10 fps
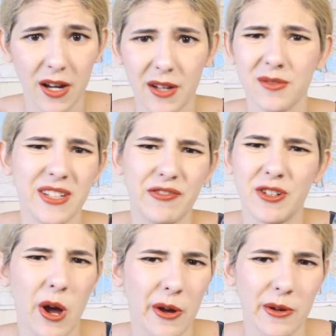I don't even
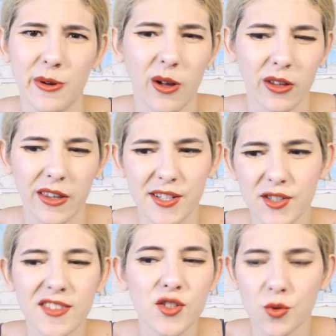know how you call it. That it's
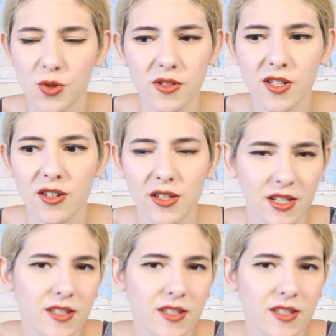not social security,